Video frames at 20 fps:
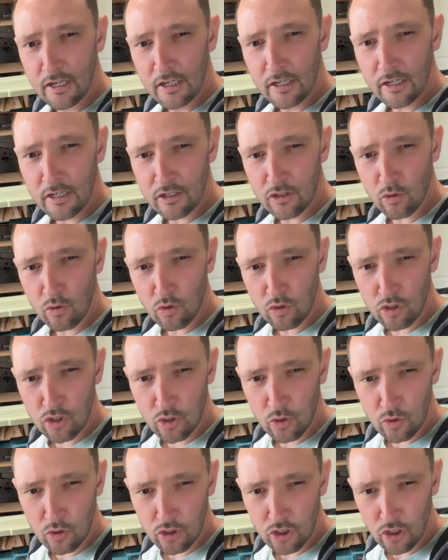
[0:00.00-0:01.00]
There's all
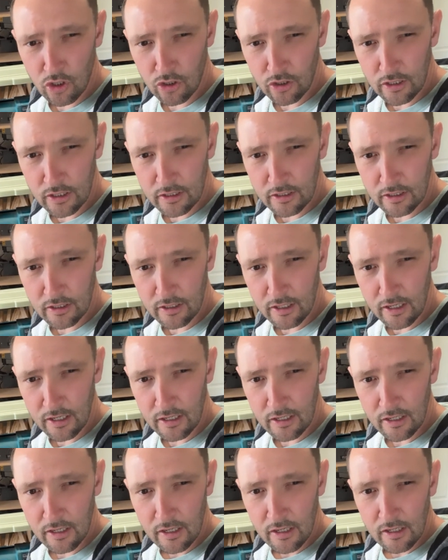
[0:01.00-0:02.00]
sorts on here
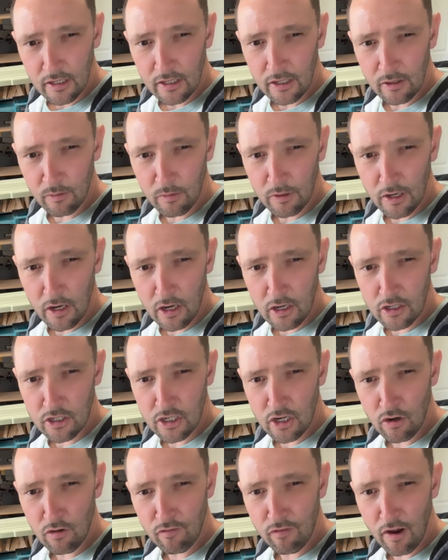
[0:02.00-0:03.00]
today. There we are,
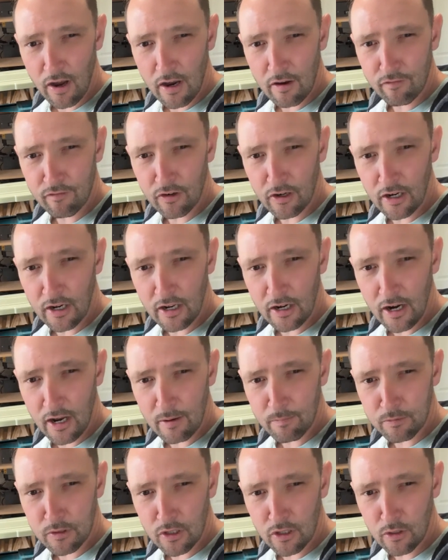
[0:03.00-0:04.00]
South Africa,
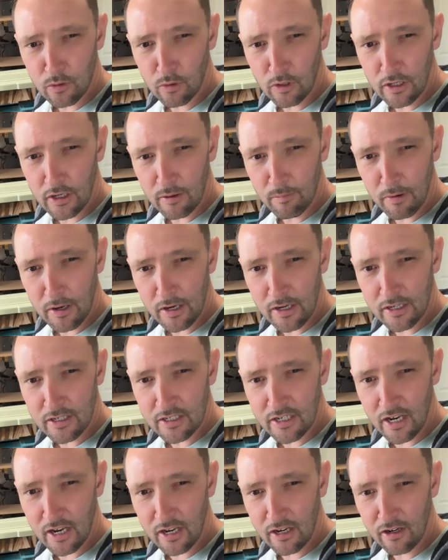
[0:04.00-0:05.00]
absolutely
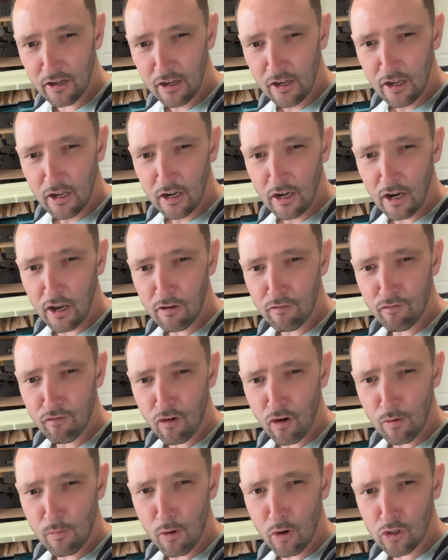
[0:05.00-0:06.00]
amazing. Love
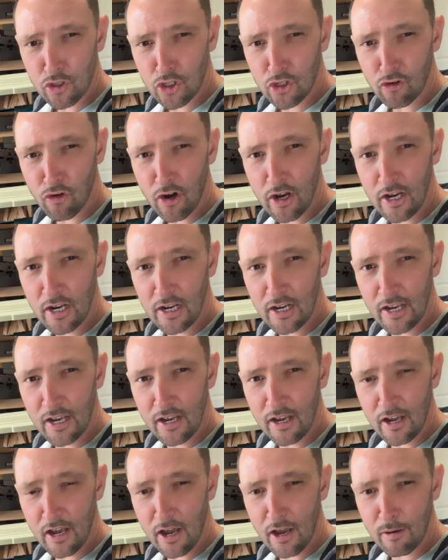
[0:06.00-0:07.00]
from
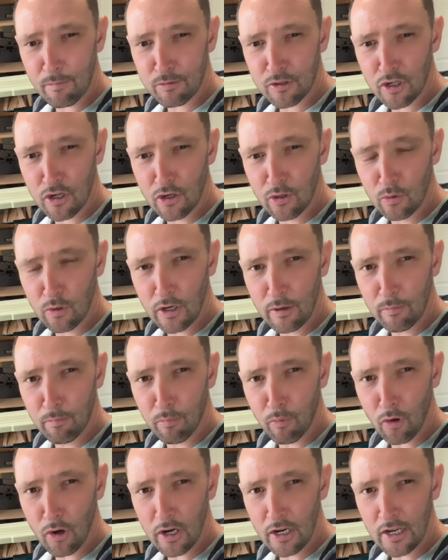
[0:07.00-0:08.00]
Australia, absolutely
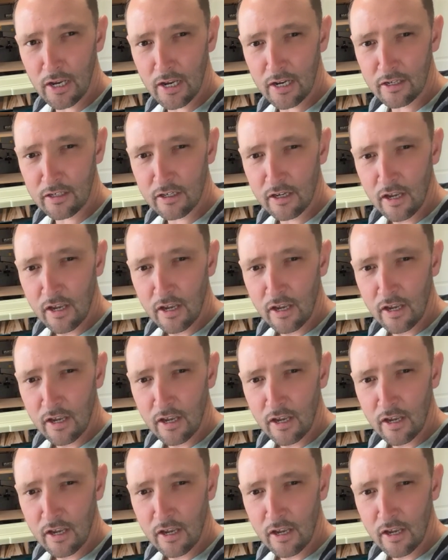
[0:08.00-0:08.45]
brilliant.